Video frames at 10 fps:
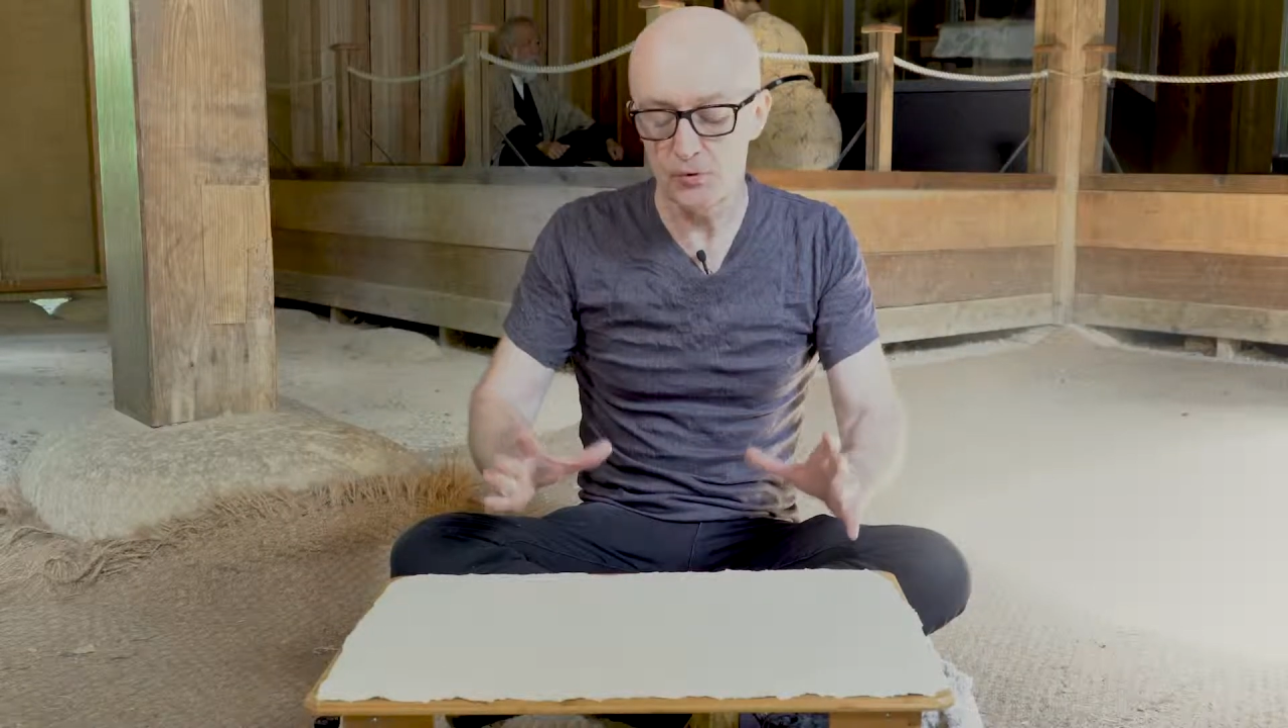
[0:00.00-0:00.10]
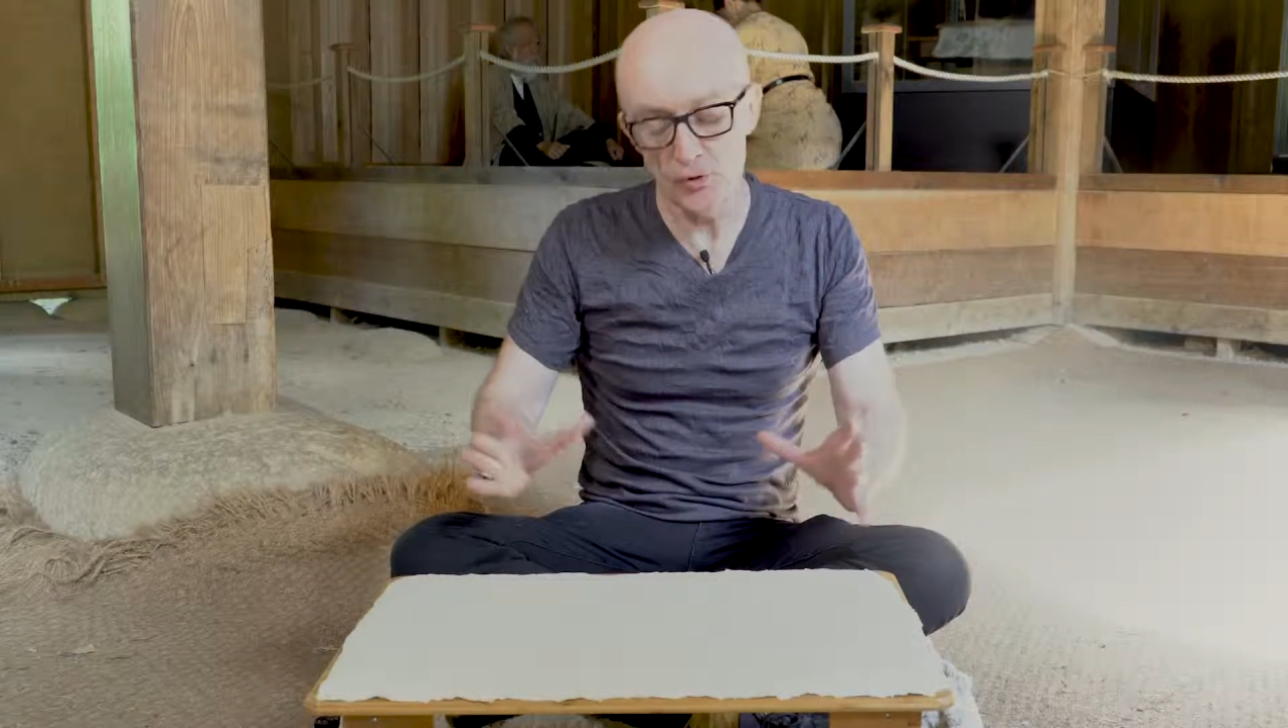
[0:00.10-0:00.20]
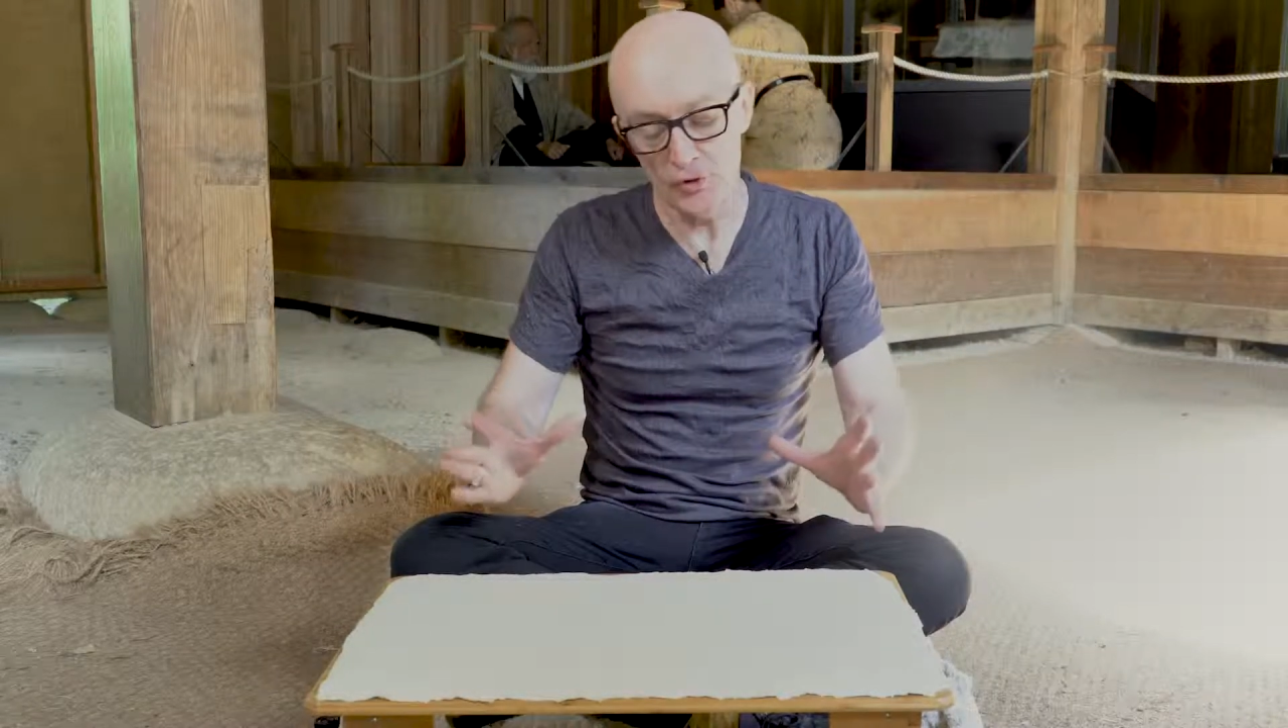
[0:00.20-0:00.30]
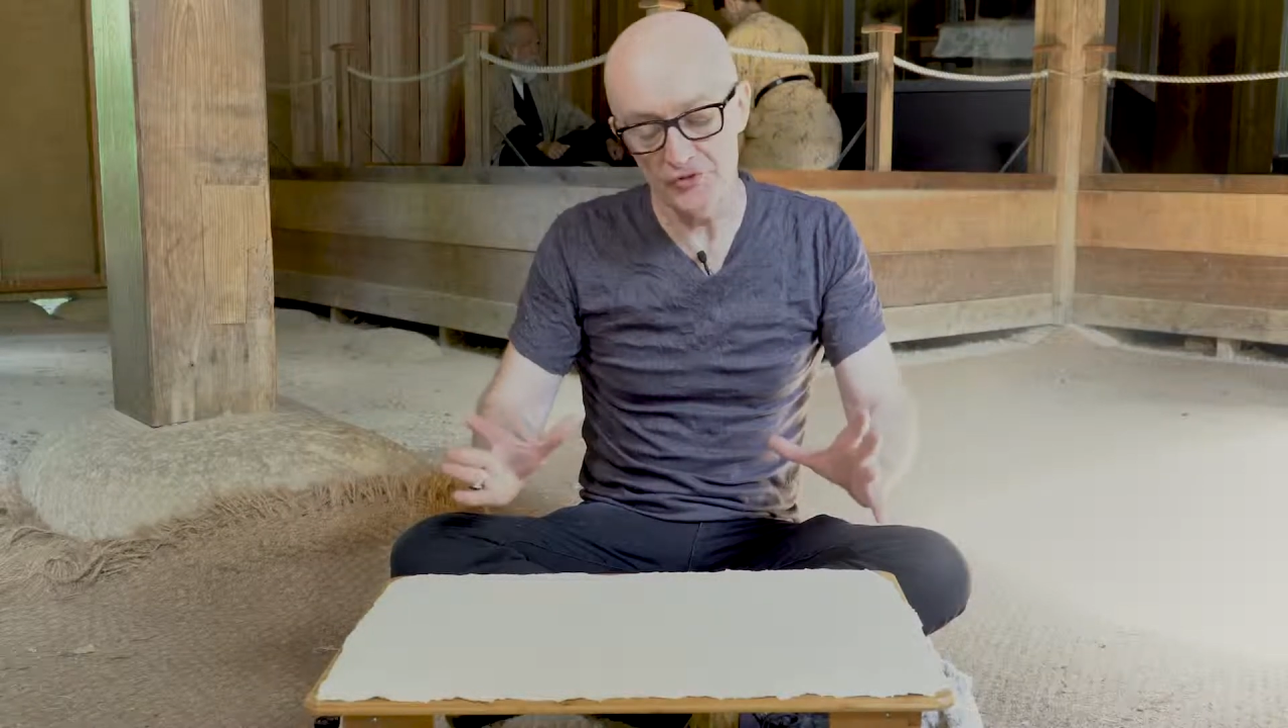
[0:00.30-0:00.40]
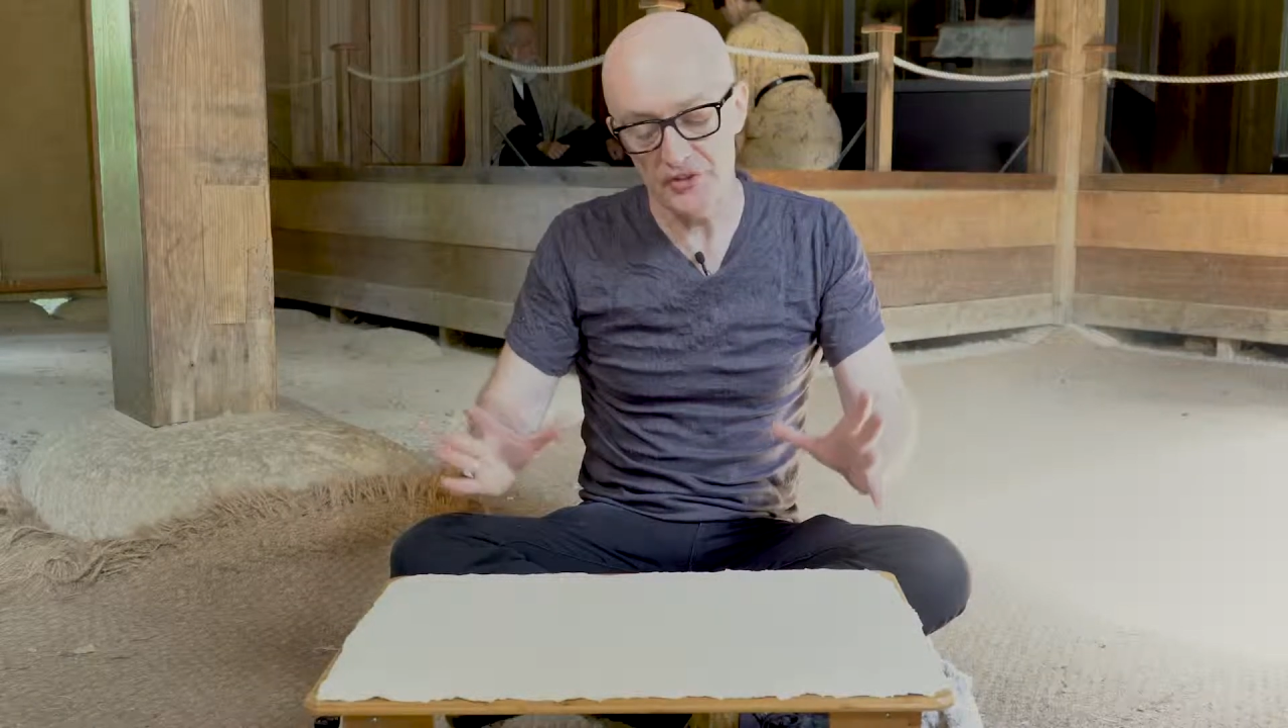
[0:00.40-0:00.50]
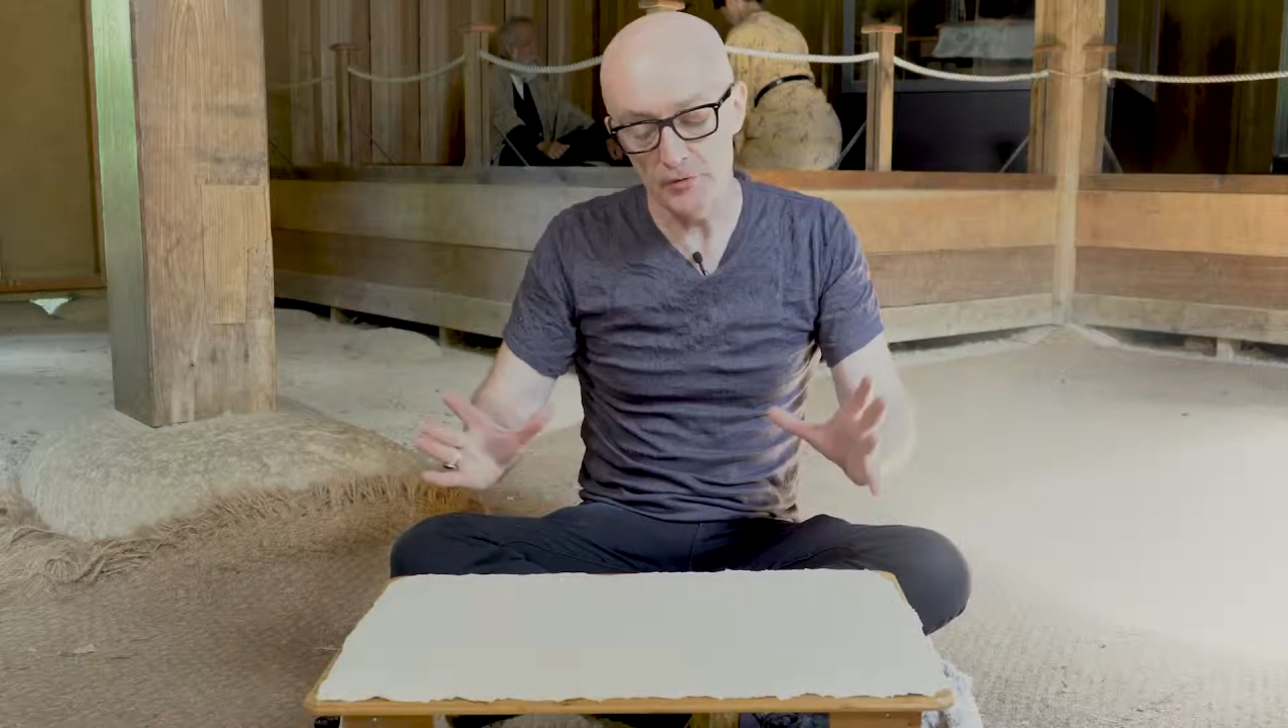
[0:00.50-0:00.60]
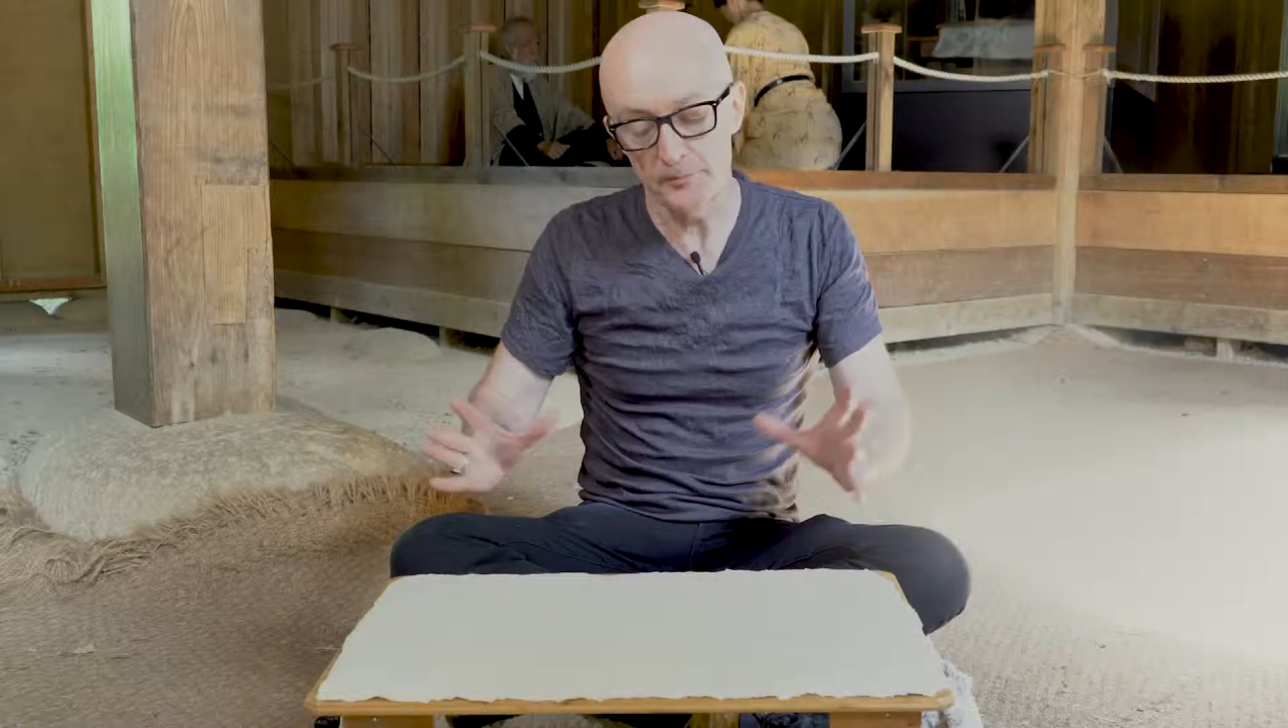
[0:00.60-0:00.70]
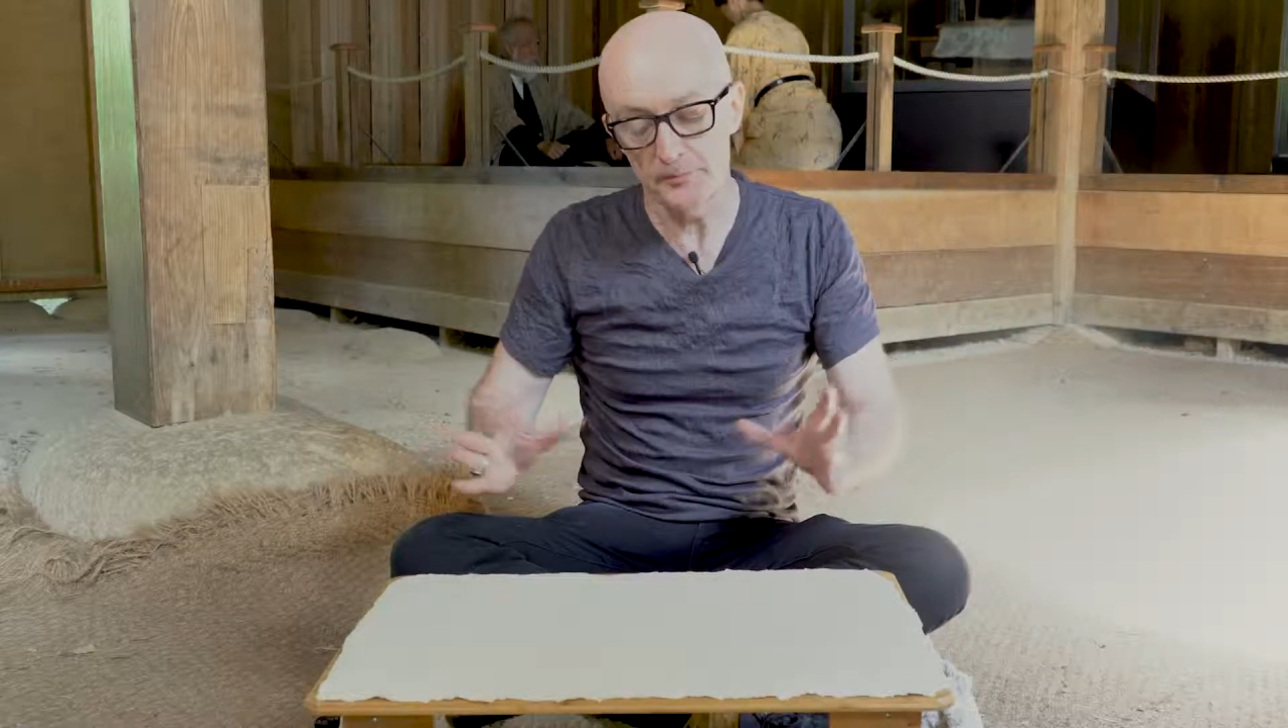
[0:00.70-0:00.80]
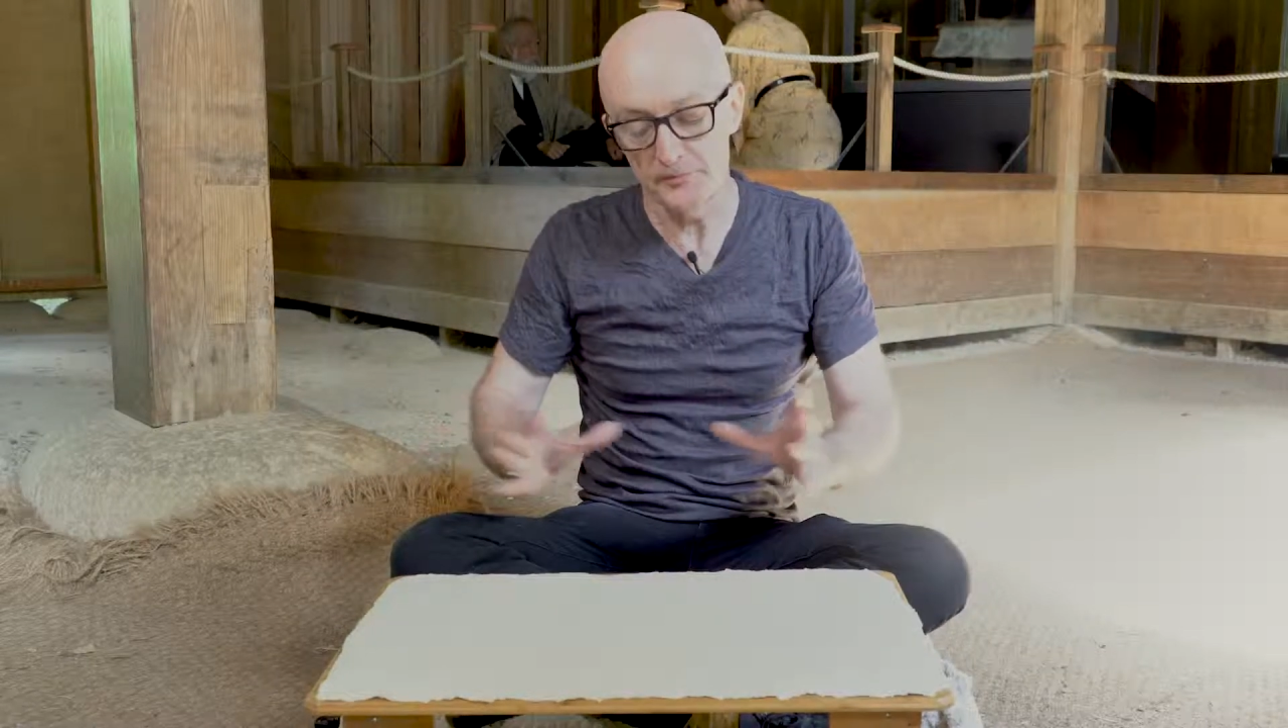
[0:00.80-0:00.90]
Warlords, you